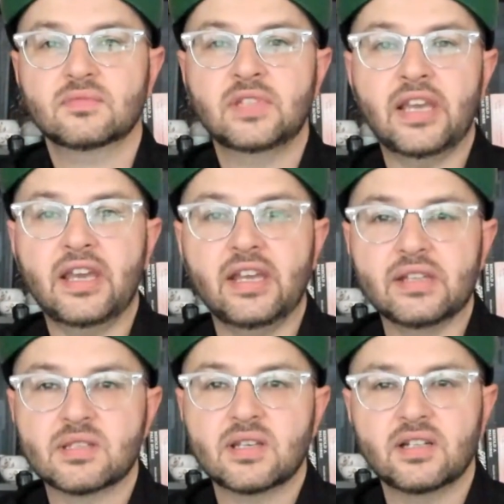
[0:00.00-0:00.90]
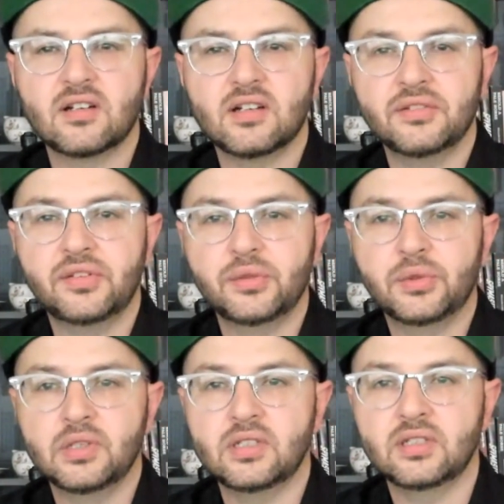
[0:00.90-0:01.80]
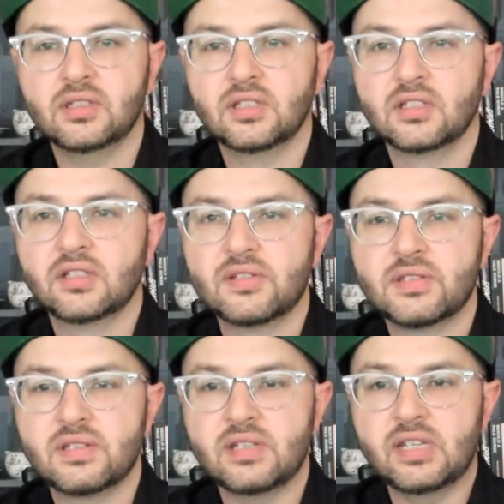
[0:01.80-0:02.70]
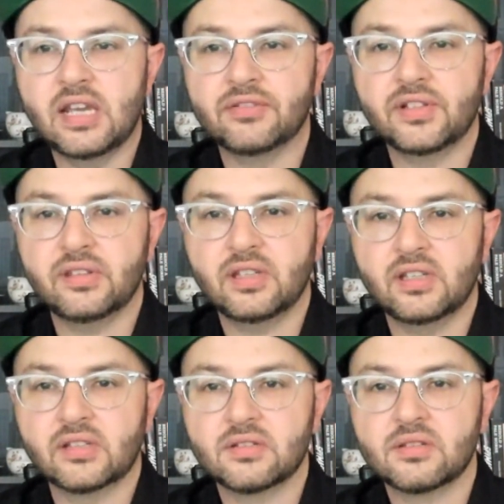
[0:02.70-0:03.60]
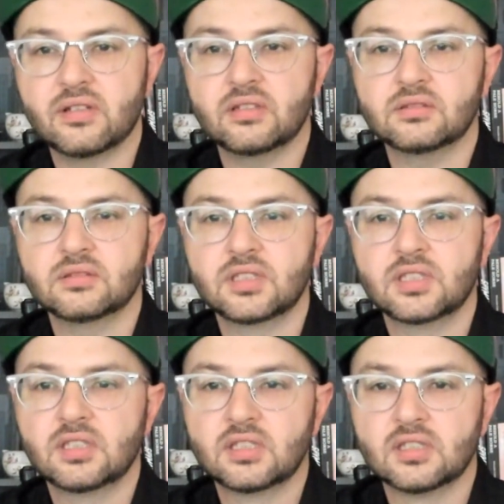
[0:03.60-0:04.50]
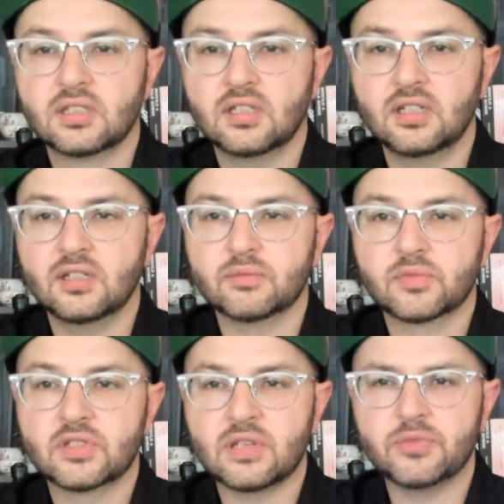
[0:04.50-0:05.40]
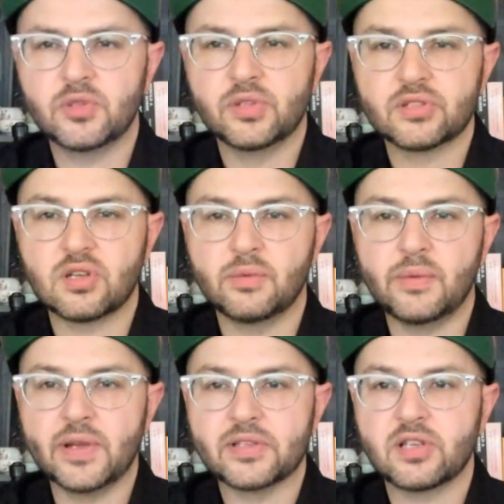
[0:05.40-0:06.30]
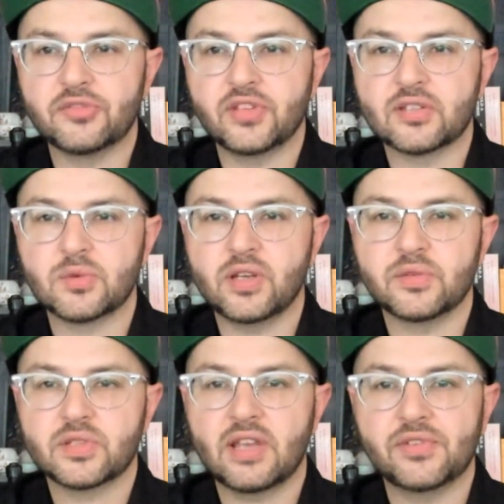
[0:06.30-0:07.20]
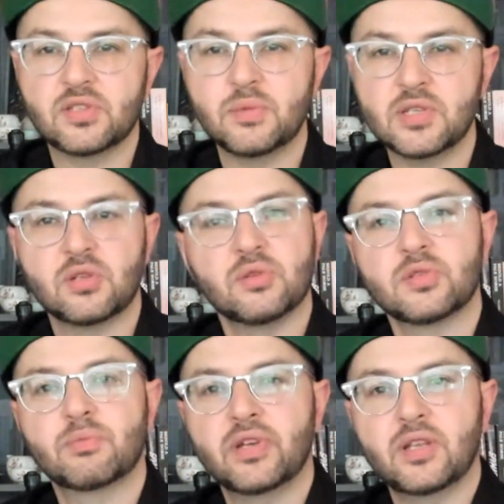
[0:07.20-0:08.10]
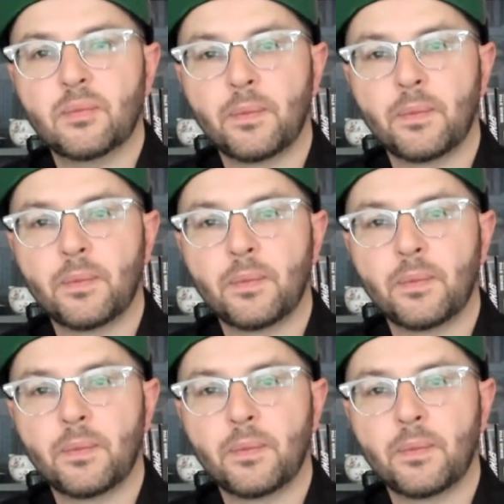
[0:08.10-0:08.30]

yeah, it's kind of hard to see everything. So because I'm doing this all by myself, that's why I was having some issues. But